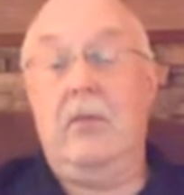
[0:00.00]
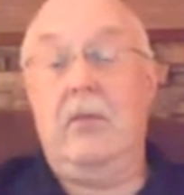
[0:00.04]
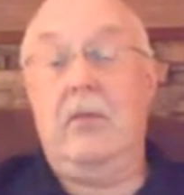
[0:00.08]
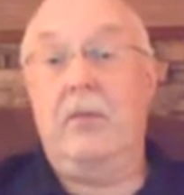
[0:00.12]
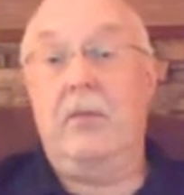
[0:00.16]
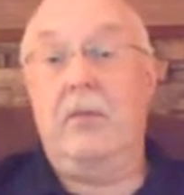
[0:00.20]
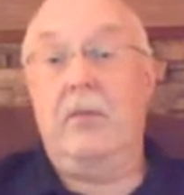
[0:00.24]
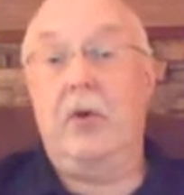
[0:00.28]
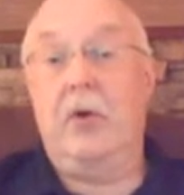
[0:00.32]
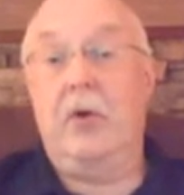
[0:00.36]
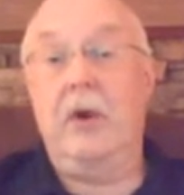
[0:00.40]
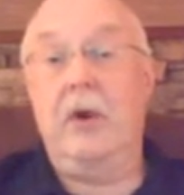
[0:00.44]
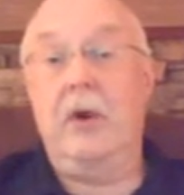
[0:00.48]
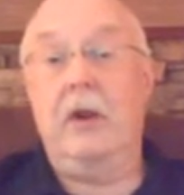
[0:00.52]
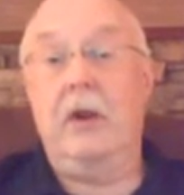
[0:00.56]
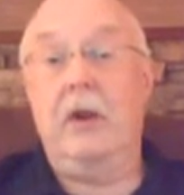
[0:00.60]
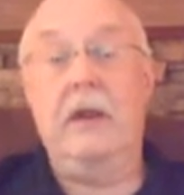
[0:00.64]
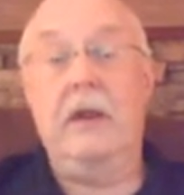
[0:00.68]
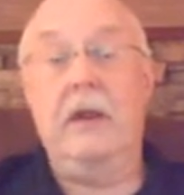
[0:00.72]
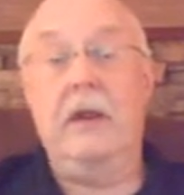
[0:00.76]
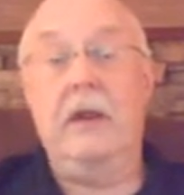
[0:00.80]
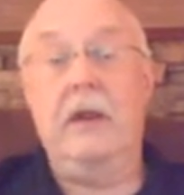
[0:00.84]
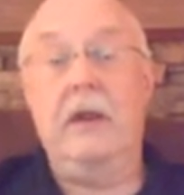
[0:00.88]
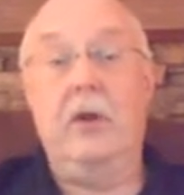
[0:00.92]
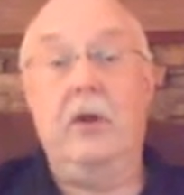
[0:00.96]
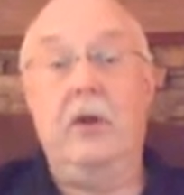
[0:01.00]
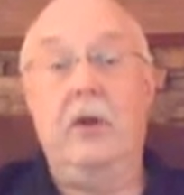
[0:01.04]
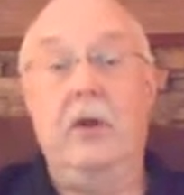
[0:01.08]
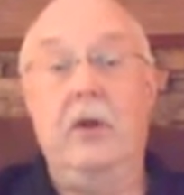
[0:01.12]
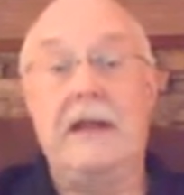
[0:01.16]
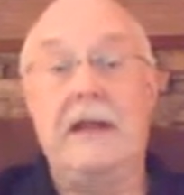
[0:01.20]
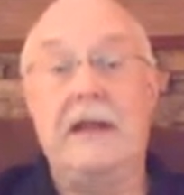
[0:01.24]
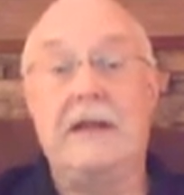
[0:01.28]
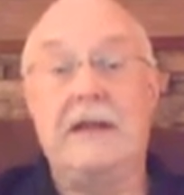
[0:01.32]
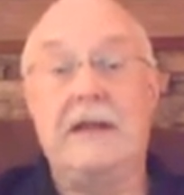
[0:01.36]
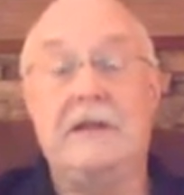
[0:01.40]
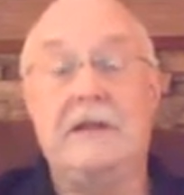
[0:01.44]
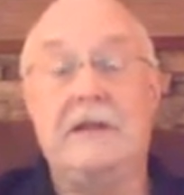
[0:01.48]
More importantly, we
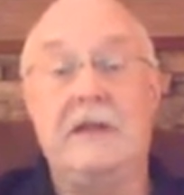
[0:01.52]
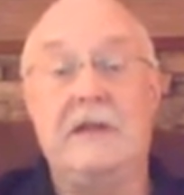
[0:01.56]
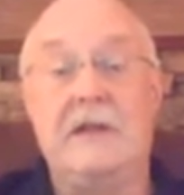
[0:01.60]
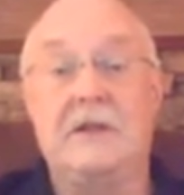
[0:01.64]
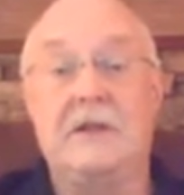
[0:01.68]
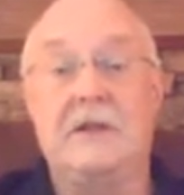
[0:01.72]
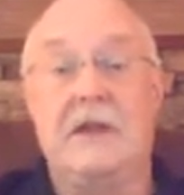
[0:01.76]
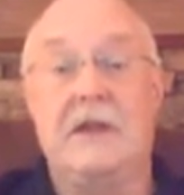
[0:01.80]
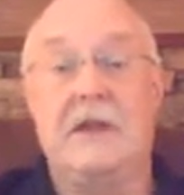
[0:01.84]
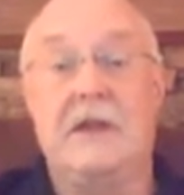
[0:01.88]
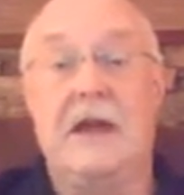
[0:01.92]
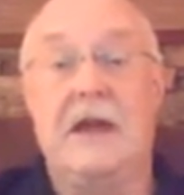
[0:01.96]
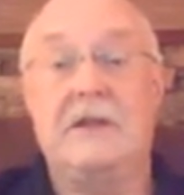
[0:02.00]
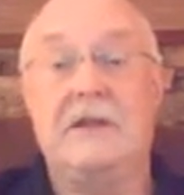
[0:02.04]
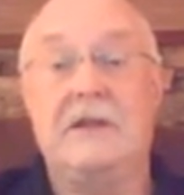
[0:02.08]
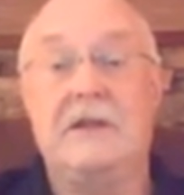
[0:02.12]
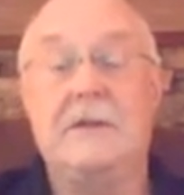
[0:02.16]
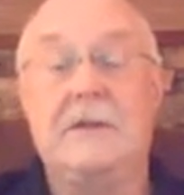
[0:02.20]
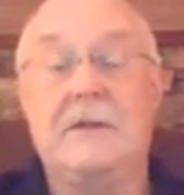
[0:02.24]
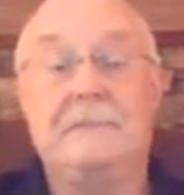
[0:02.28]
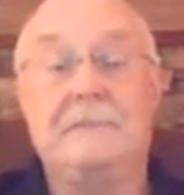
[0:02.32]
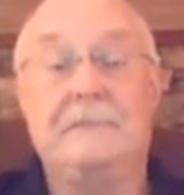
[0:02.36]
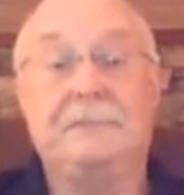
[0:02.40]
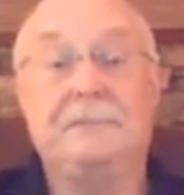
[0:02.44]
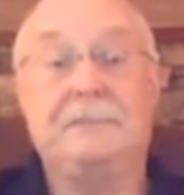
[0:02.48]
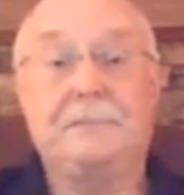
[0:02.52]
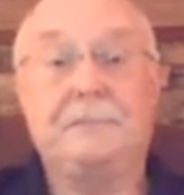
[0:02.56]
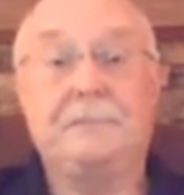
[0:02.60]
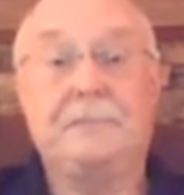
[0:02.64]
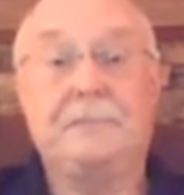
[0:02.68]
looked at steel sizes